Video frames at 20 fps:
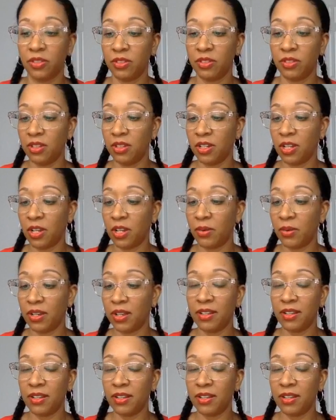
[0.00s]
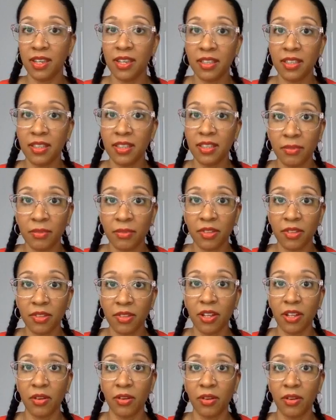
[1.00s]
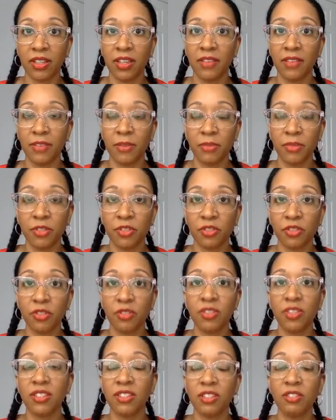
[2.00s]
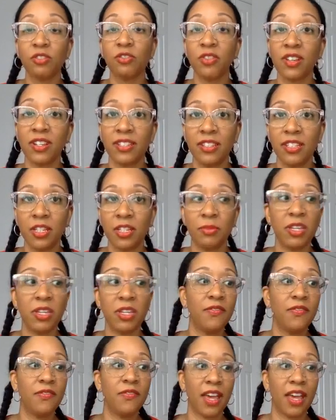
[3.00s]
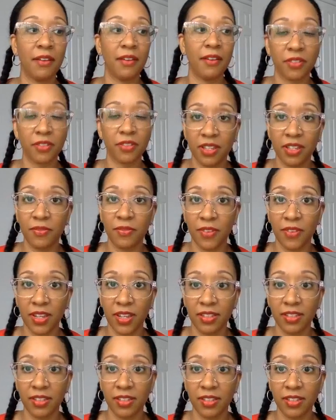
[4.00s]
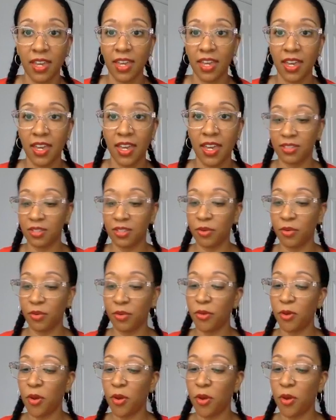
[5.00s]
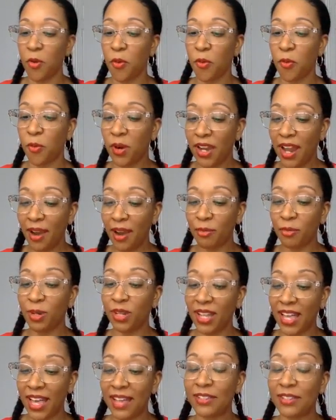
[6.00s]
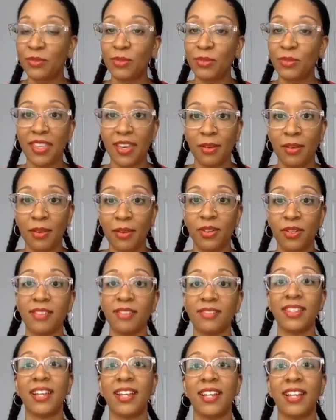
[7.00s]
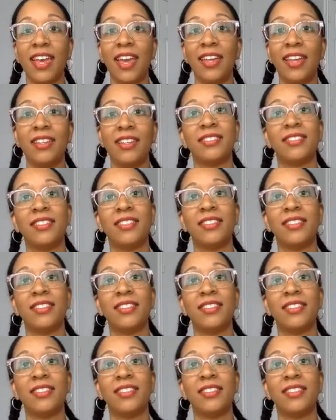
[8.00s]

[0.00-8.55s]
and tend them, and give them the truth. He still trusted them even after he failed. And so when I realized what that was, I was like, that is